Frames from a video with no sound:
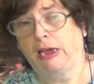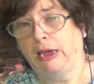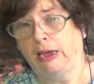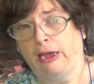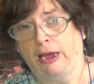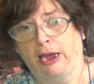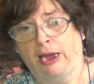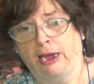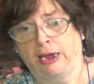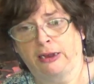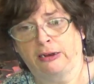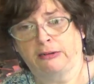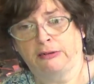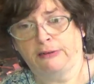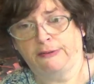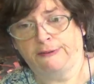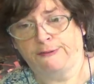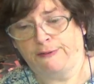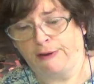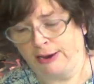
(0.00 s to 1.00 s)
and
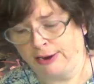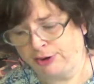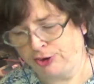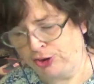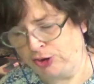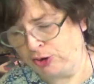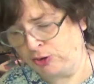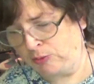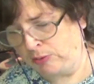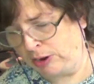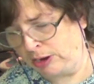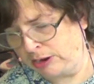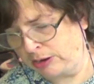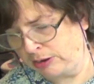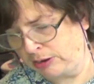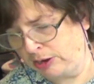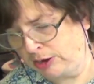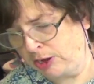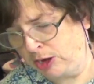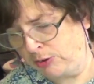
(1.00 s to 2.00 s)
find you a
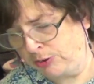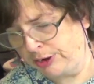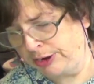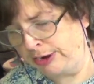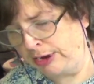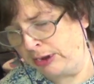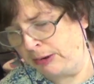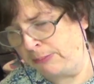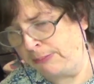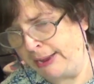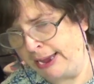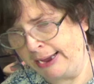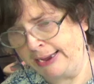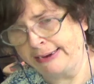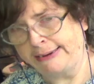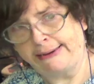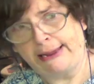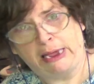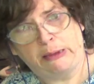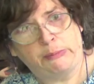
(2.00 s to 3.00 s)
coconut
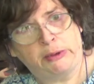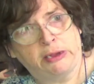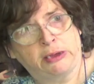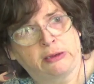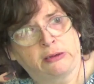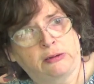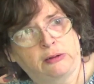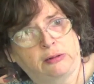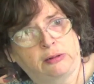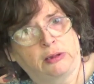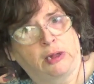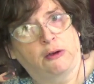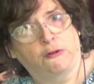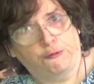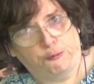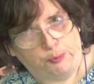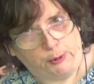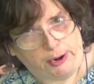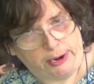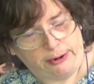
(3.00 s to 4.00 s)
macadamia
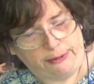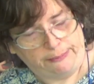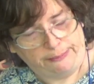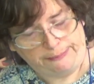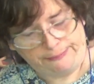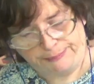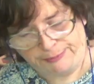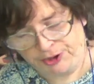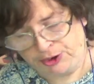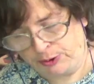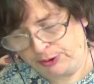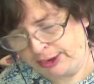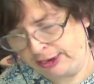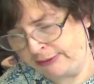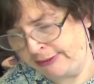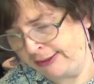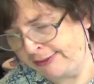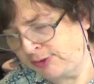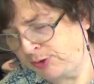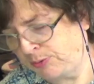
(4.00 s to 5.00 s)
loaf bread. Okay,
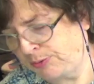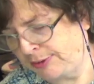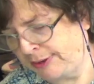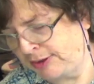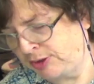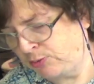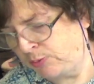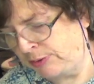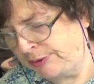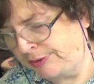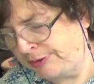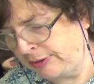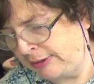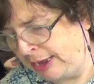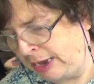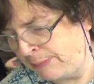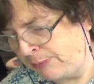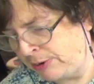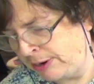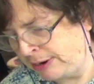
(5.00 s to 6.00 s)
that's what the
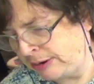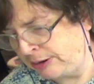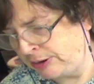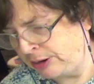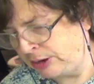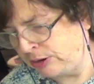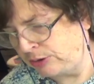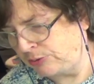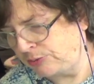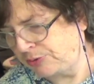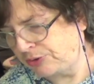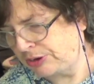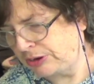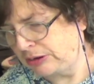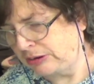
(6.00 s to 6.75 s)
librarian used.